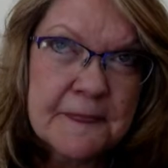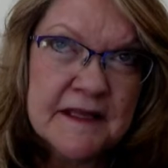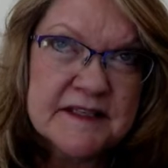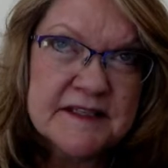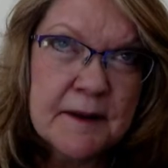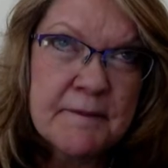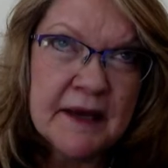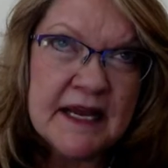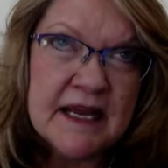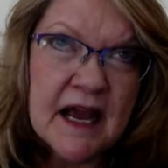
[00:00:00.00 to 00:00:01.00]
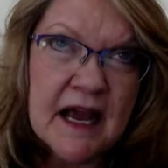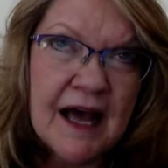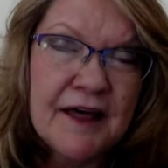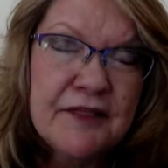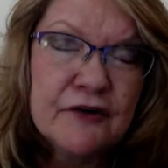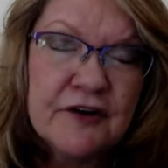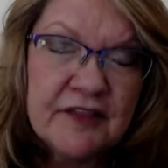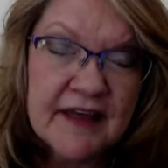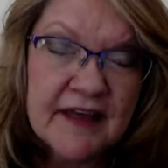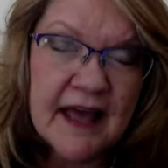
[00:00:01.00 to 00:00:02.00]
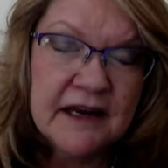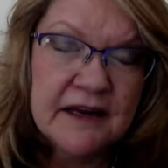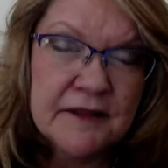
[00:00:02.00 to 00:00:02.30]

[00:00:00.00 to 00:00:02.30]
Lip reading: somebody other than the